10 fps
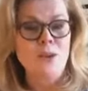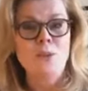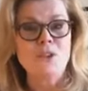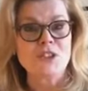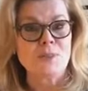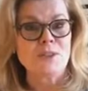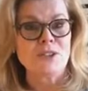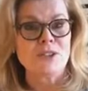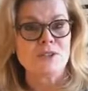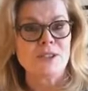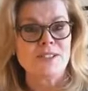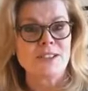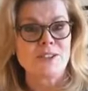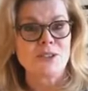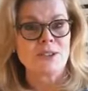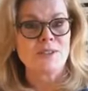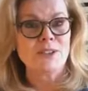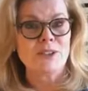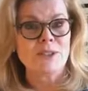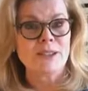we'll ship it to you free as long as you live
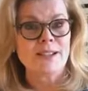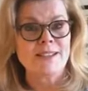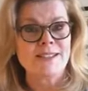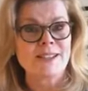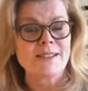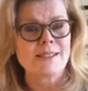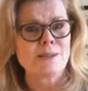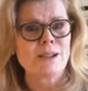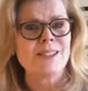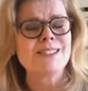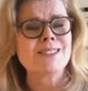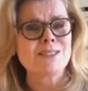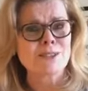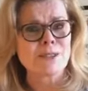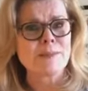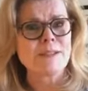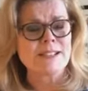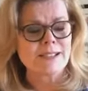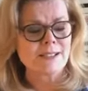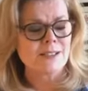here in the United States as well. It's a screaming
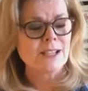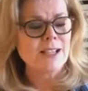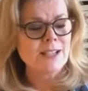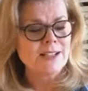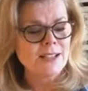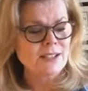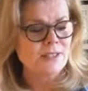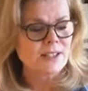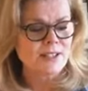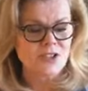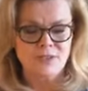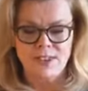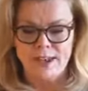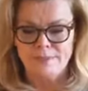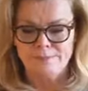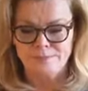deal. Take advantage of that.